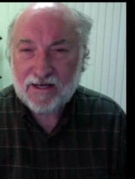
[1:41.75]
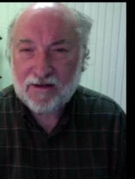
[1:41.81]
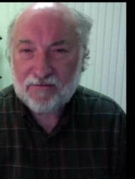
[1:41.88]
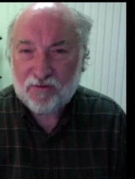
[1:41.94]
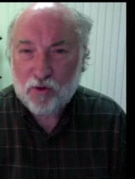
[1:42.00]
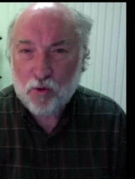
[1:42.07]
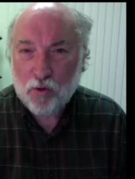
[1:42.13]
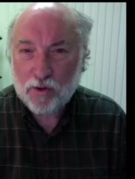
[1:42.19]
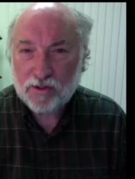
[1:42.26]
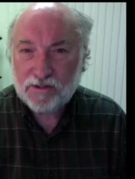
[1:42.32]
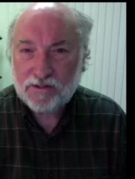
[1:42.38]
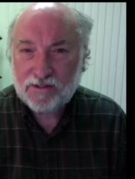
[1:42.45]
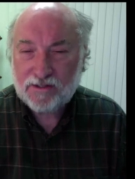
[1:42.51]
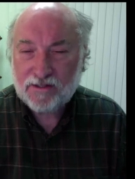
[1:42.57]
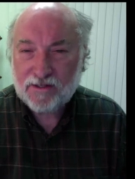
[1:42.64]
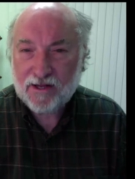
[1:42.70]
of
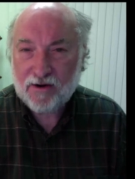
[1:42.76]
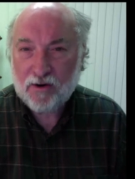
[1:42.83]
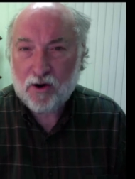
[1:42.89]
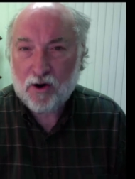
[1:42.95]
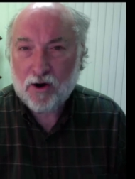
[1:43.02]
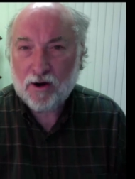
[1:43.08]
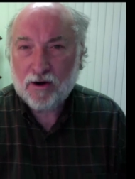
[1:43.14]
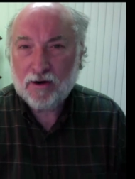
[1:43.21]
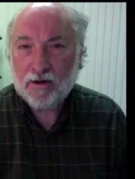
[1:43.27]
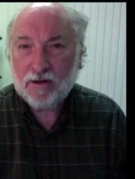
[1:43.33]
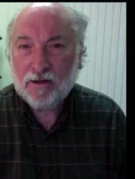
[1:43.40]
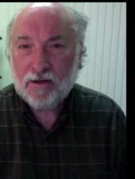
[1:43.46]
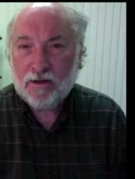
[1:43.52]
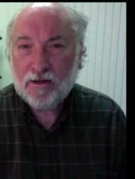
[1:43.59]
course, there are